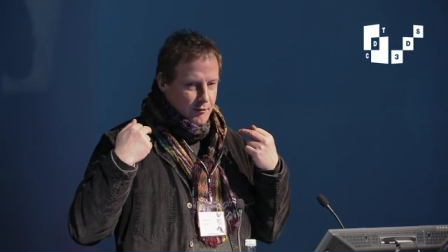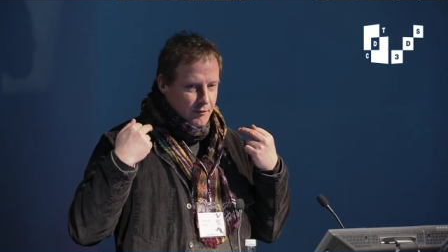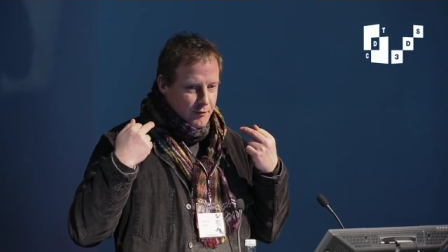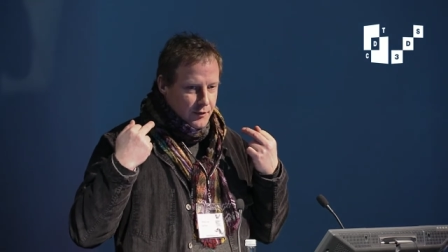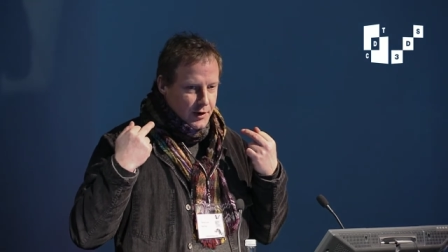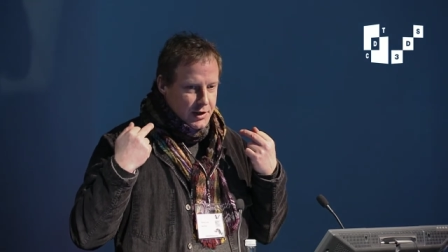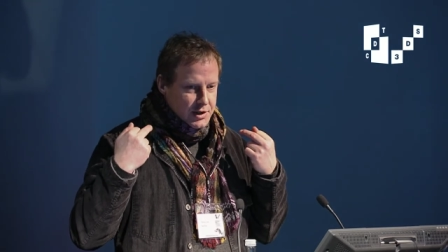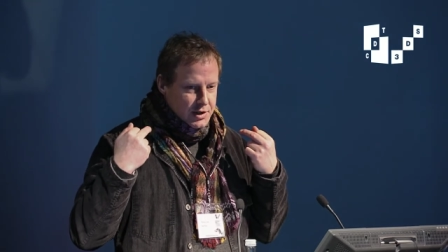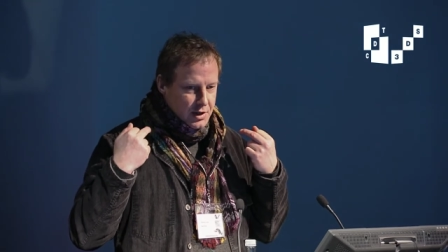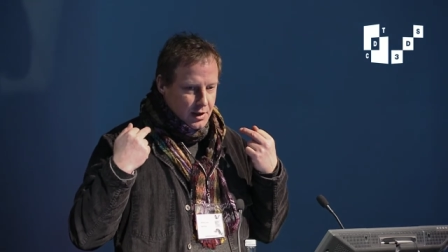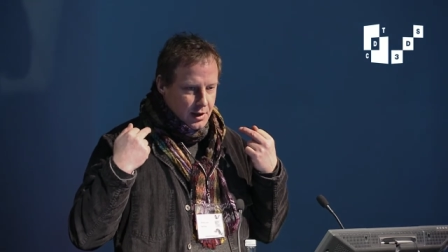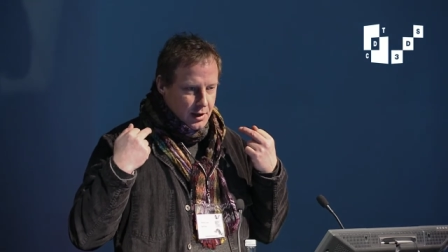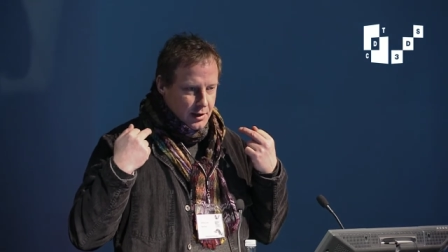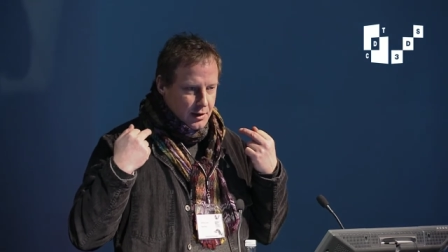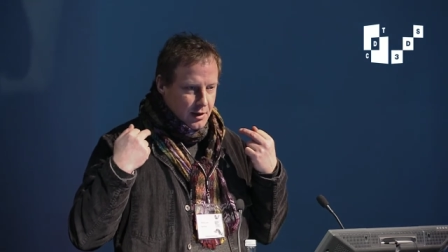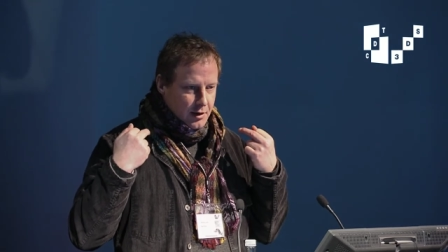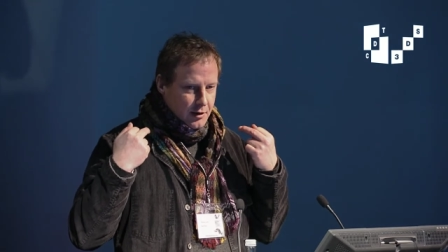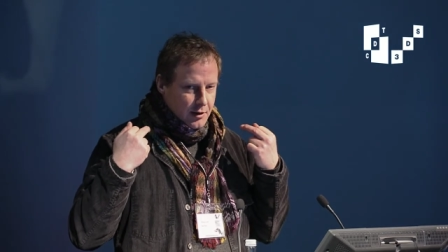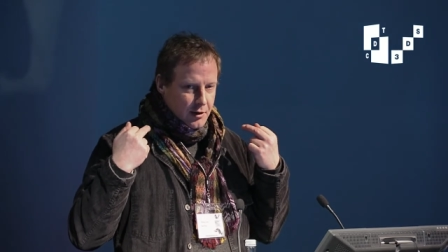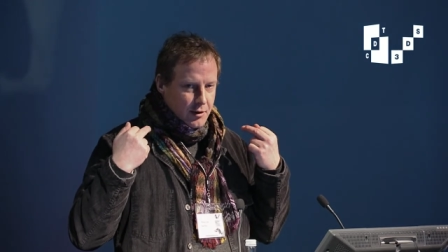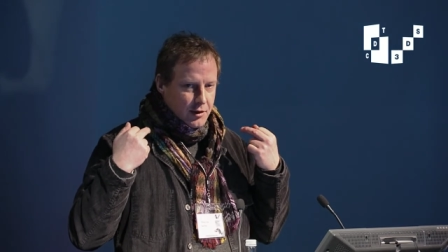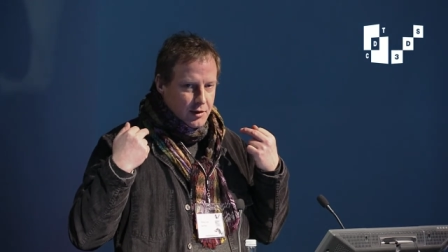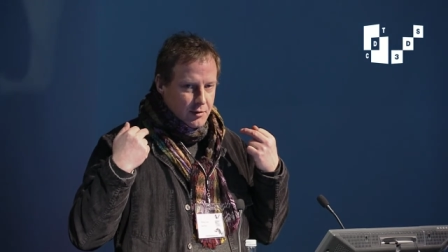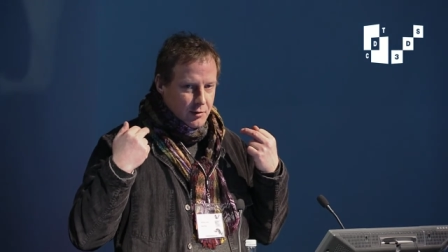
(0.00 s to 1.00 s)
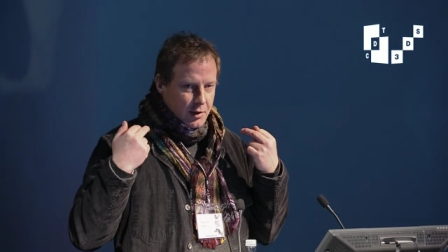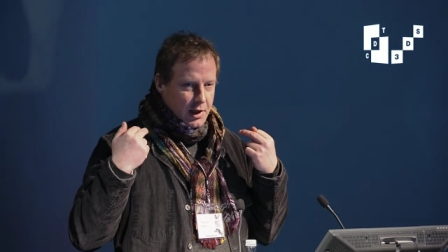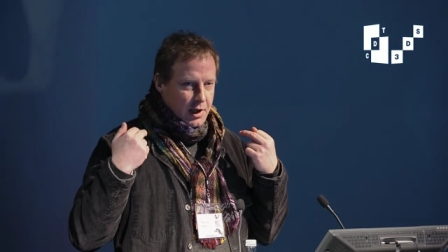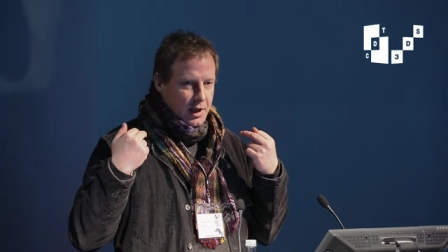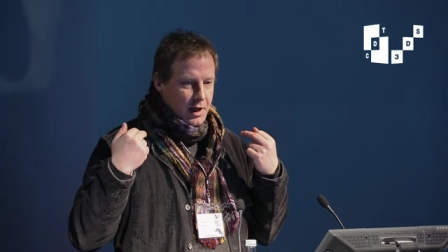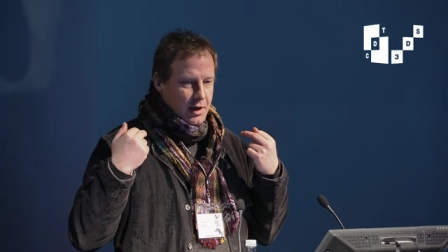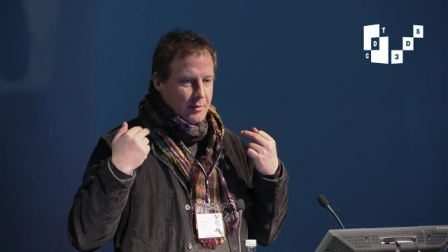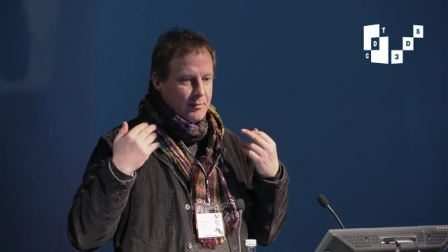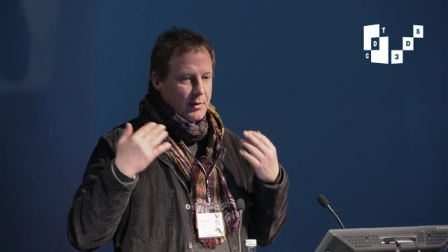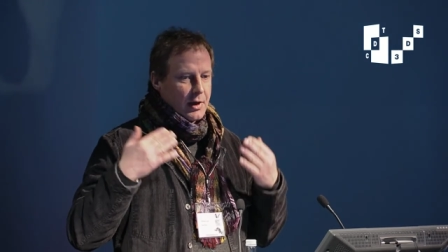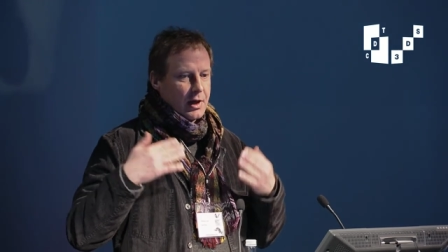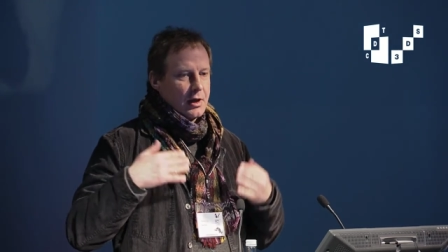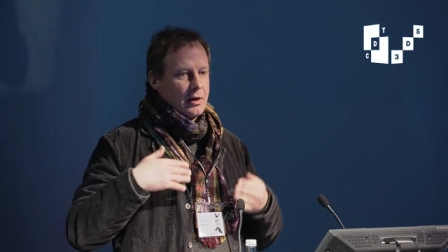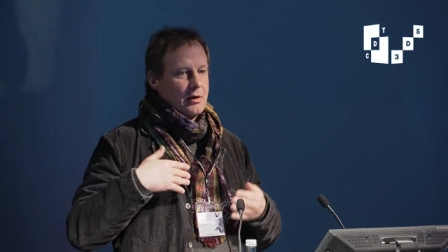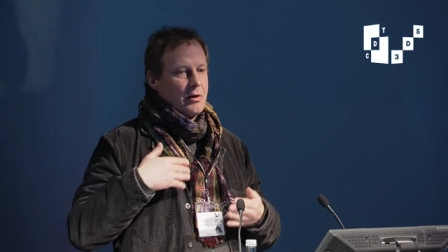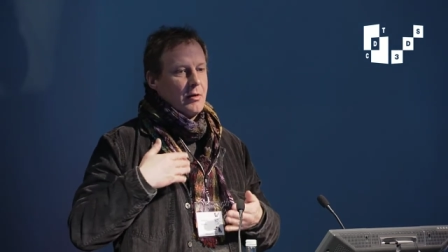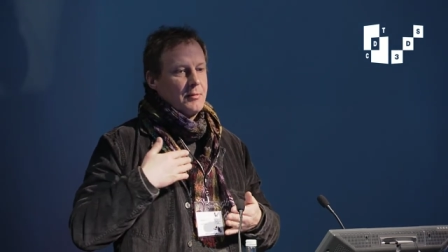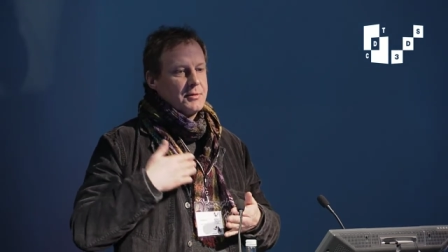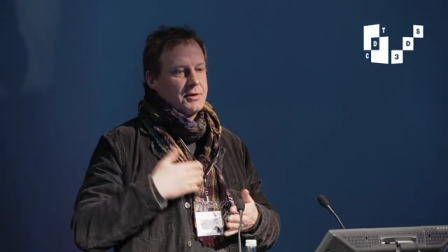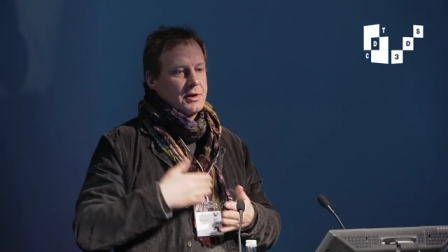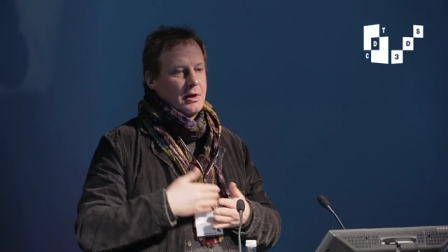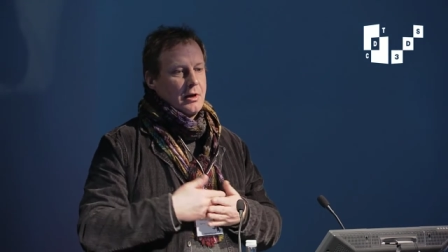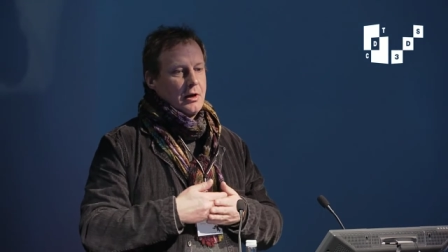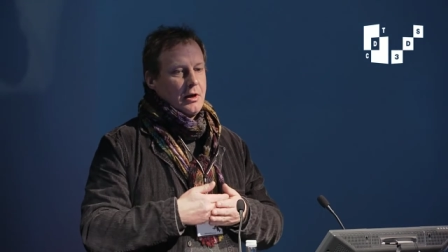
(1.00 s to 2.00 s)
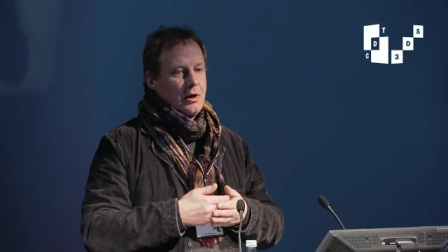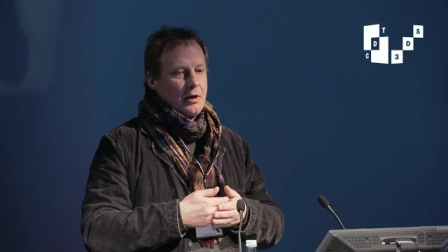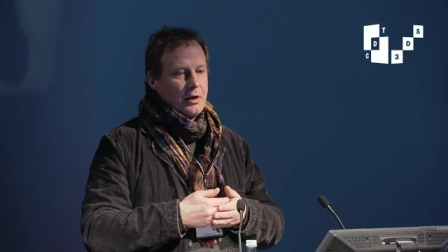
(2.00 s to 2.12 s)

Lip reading: vision, and that 3D being an optical